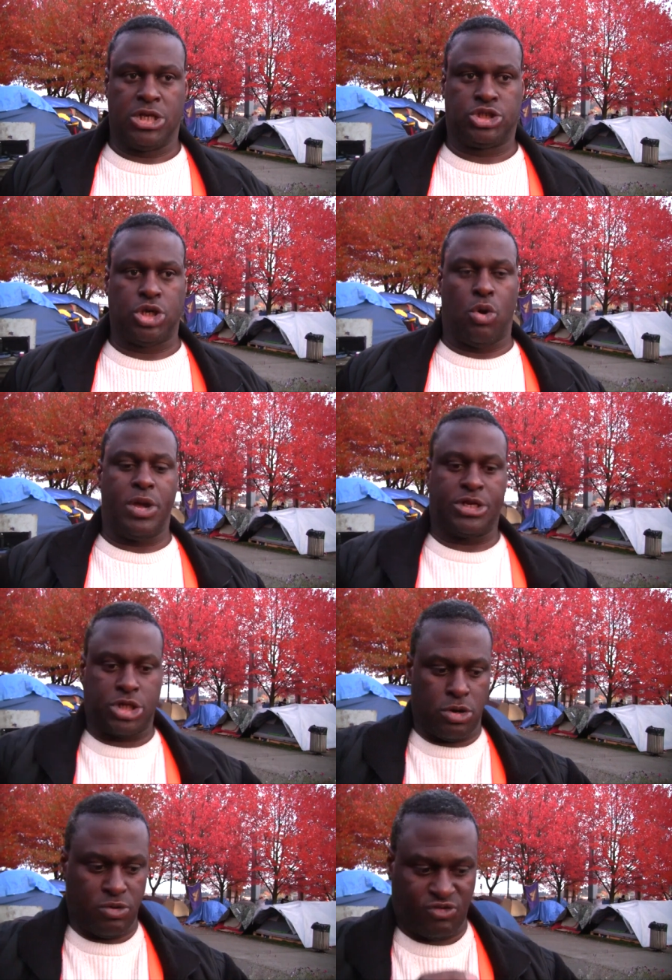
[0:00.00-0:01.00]
So it
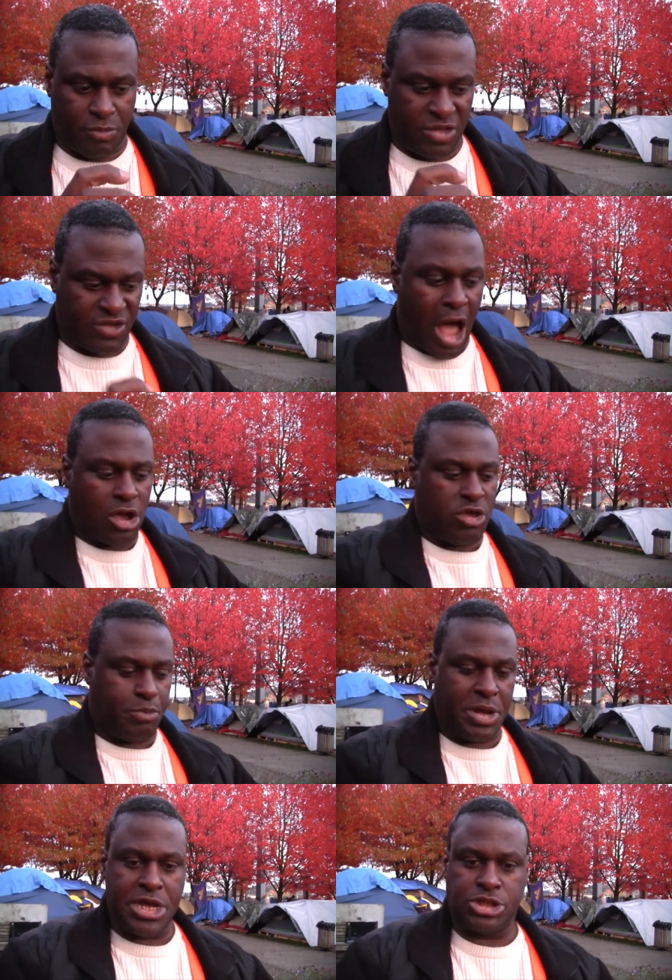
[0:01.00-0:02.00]
turns from this
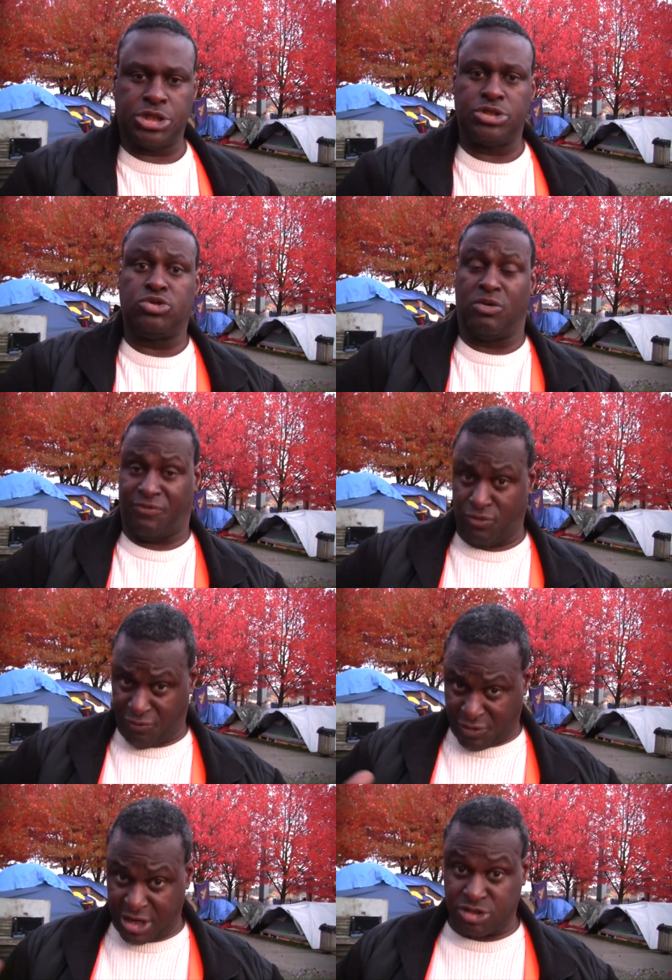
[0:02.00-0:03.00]
occupation to a
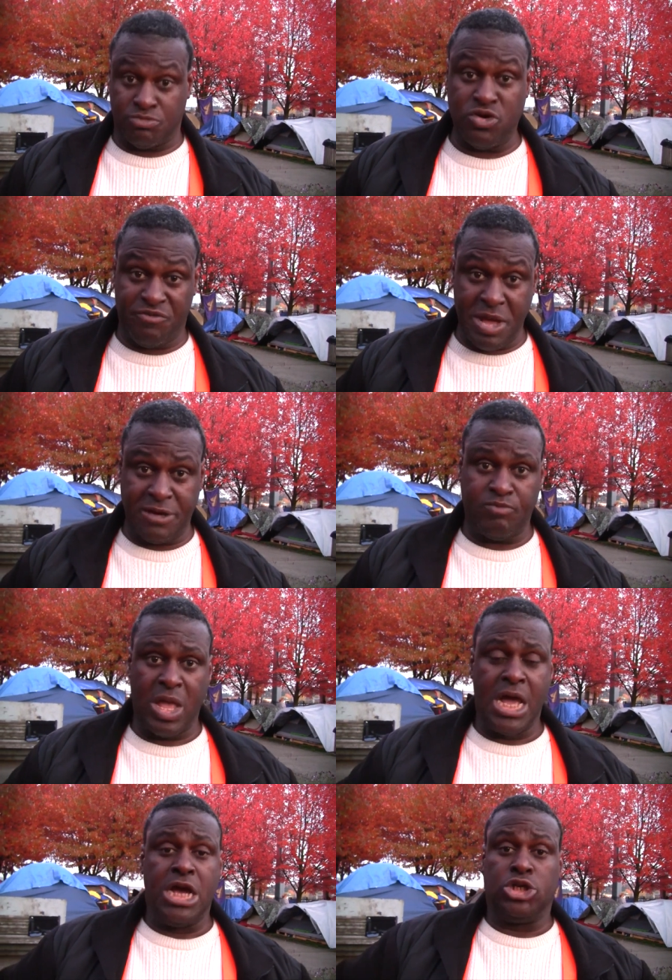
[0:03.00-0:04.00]
full-fledged movement
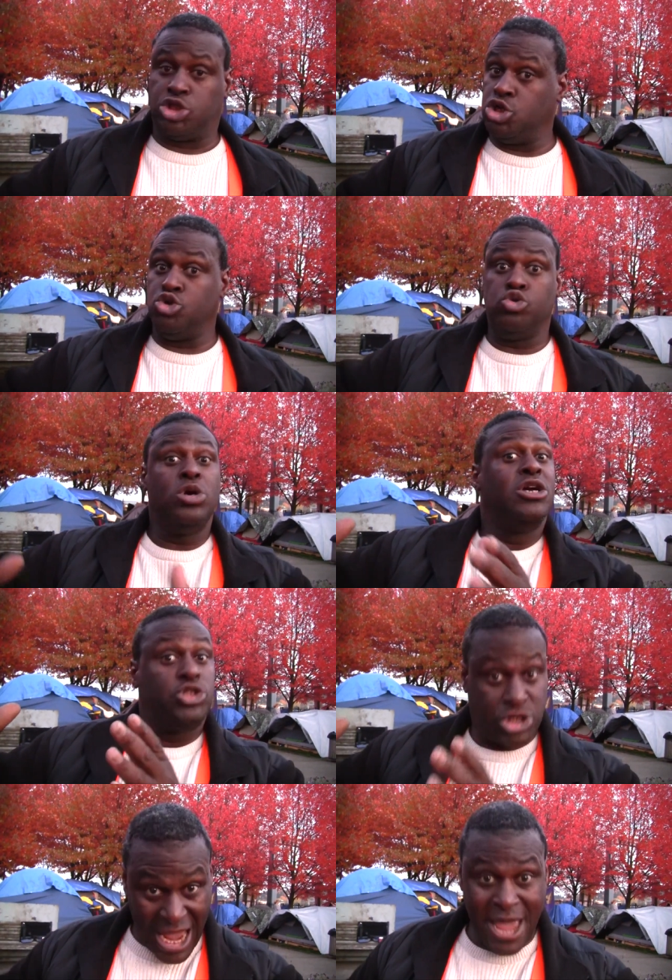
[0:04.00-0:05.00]
to
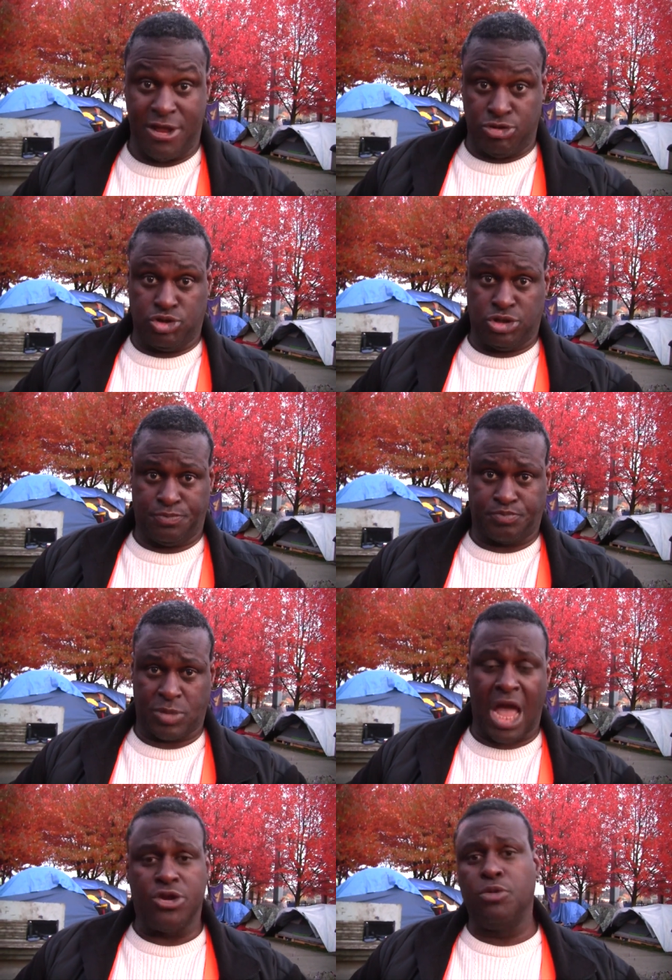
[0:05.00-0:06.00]
change.
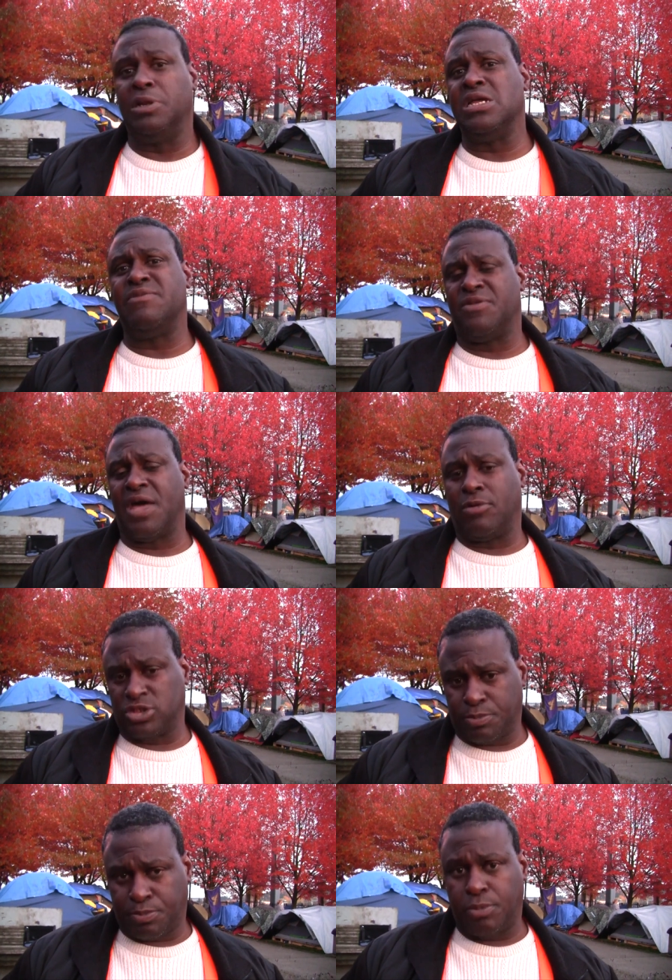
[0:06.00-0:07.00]
I do believe that that
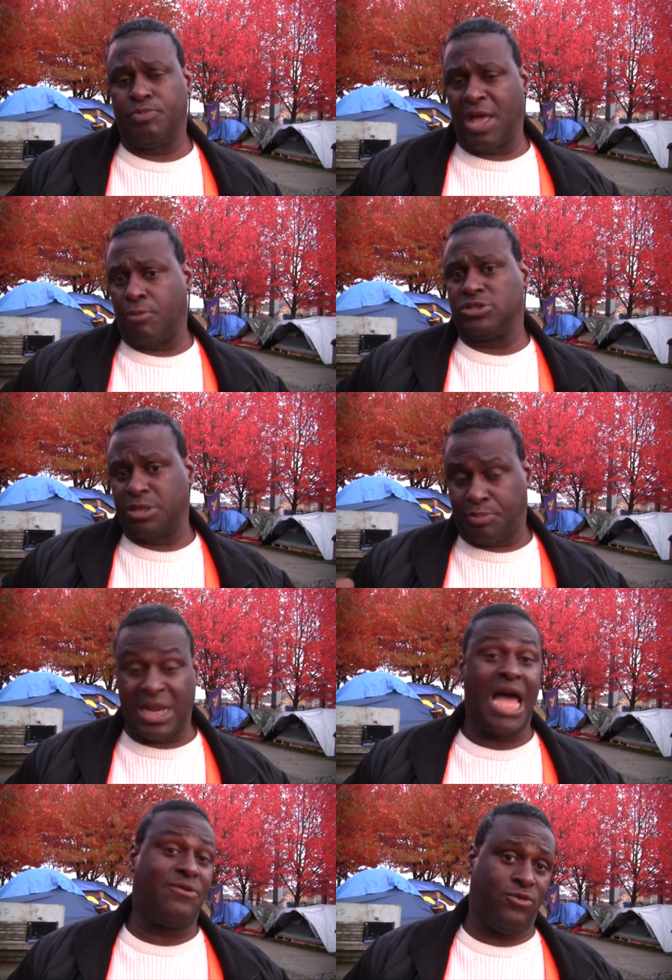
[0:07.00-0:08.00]
was the, that was the
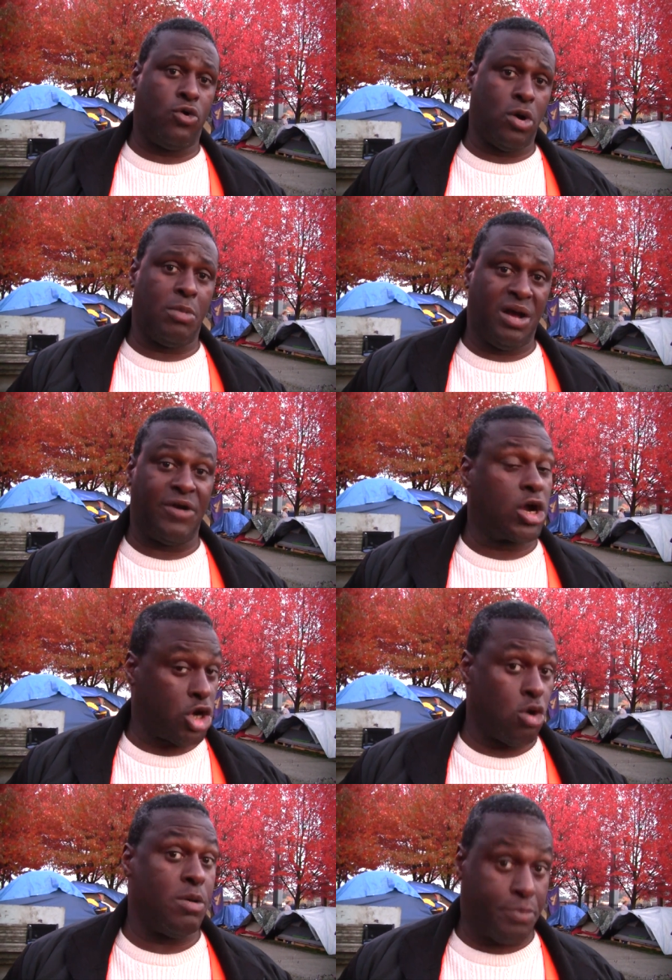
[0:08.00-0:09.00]
platform of our
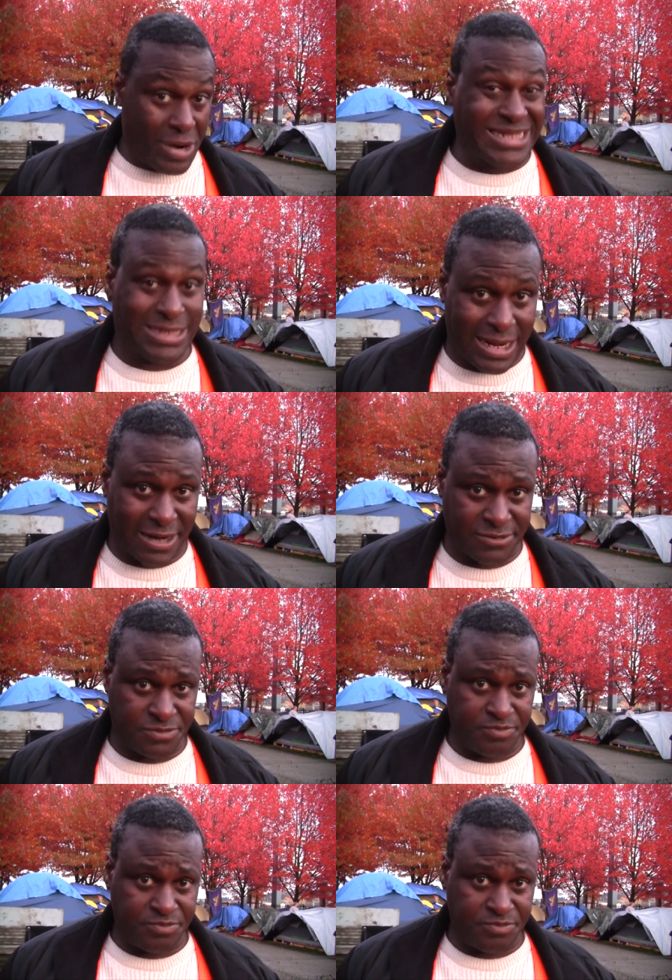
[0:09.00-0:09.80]
current president